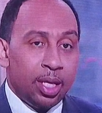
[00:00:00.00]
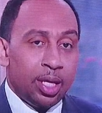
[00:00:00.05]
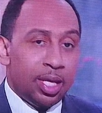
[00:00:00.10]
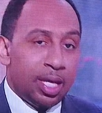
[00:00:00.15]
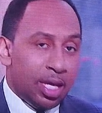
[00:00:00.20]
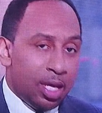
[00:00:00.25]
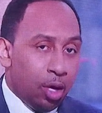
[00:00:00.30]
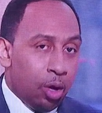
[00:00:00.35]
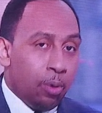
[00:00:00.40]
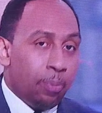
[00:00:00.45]

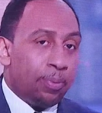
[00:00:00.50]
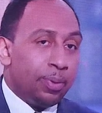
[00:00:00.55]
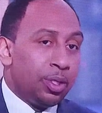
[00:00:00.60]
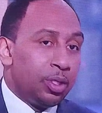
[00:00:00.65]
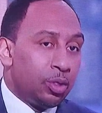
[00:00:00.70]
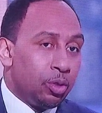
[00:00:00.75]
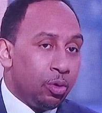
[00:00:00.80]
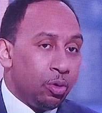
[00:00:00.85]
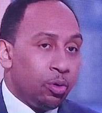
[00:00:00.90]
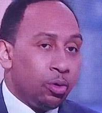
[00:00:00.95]
he
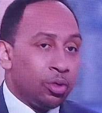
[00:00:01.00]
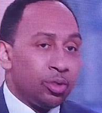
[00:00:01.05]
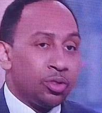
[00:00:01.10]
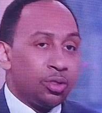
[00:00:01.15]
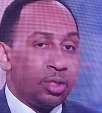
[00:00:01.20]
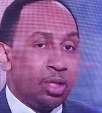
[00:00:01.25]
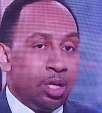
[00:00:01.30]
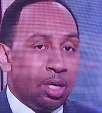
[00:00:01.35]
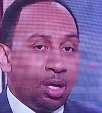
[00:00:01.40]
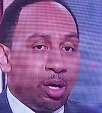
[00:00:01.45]
opened
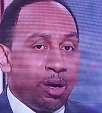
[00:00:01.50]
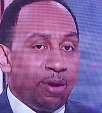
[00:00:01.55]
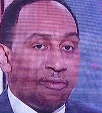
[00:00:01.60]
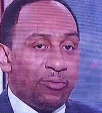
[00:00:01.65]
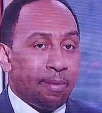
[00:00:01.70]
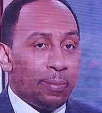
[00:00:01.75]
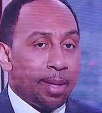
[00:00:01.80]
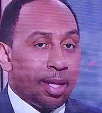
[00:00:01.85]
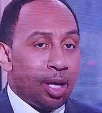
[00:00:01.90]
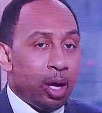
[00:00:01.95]
doors
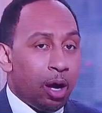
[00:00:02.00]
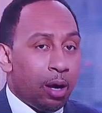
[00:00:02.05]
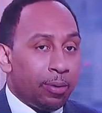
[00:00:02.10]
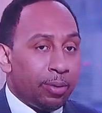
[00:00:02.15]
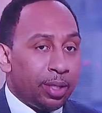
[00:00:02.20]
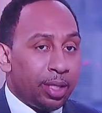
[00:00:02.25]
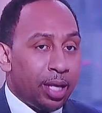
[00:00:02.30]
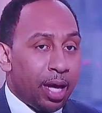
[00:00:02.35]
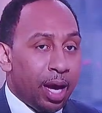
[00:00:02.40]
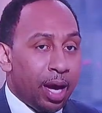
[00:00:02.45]
for
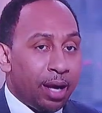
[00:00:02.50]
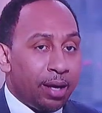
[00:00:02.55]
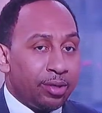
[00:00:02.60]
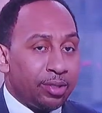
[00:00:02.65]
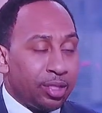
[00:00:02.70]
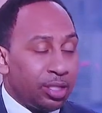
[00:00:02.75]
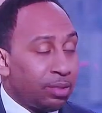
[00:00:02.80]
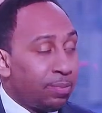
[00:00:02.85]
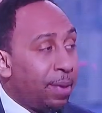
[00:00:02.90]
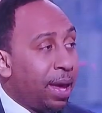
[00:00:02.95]
minority
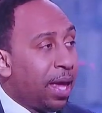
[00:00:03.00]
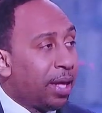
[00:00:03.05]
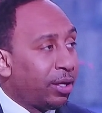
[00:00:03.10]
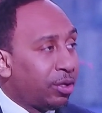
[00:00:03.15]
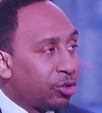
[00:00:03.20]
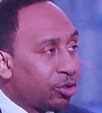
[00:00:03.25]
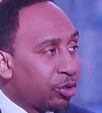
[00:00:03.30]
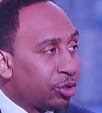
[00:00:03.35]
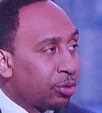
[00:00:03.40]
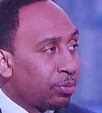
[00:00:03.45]
hires as
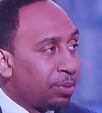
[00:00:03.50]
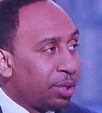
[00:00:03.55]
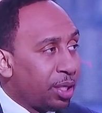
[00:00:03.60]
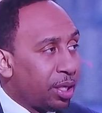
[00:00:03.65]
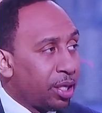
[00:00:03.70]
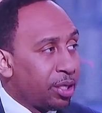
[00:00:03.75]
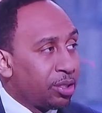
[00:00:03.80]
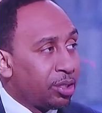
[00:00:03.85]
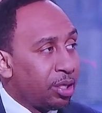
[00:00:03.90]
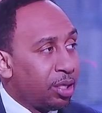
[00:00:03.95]
managers
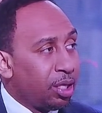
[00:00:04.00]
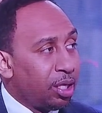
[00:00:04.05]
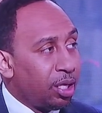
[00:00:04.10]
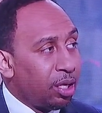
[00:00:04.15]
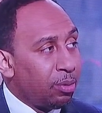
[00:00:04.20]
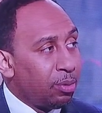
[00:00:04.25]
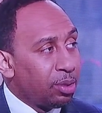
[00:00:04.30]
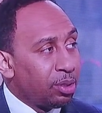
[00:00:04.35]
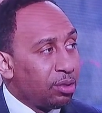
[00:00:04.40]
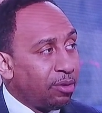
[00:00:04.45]
because
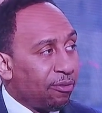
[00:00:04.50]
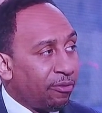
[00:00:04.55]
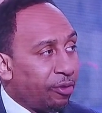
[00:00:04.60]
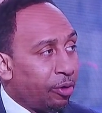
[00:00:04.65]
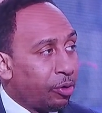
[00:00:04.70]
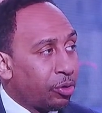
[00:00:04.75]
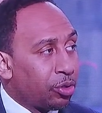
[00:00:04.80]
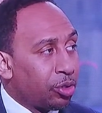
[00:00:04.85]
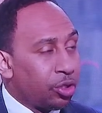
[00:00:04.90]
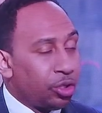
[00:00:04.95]
he was the
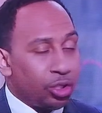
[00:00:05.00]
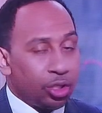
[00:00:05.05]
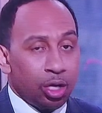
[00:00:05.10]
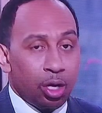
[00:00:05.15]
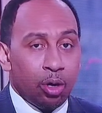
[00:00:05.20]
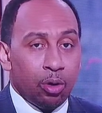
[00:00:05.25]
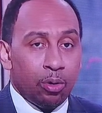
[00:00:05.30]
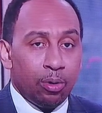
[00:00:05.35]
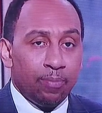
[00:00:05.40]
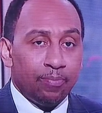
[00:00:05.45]
first to
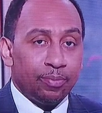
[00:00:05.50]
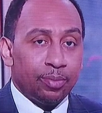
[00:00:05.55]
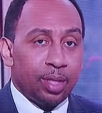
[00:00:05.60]
show